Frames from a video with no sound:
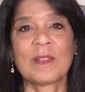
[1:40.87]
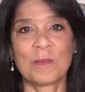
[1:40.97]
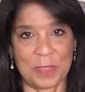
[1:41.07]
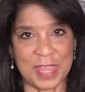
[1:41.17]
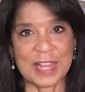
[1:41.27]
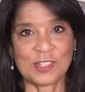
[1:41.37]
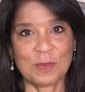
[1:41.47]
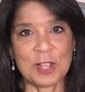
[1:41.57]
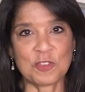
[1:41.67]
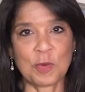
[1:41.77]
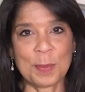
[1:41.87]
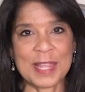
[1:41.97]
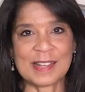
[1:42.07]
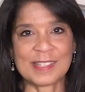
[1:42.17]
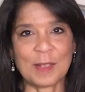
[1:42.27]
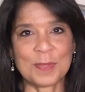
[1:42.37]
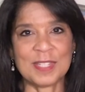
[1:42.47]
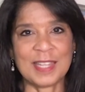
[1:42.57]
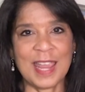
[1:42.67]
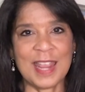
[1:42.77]
Well, thanks so much for bringing us up
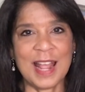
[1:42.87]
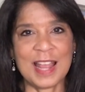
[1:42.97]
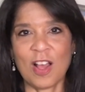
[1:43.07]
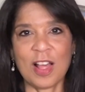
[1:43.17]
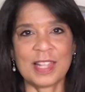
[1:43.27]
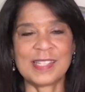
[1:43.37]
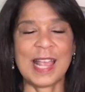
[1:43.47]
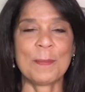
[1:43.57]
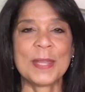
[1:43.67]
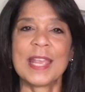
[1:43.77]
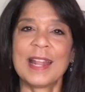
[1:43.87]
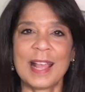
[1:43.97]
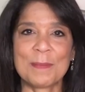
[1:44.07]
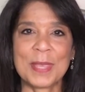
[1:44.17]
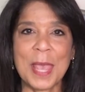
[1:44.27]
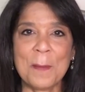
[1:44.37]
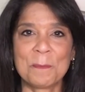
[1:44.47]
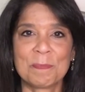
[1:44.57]
to date on all that's happening at I B M.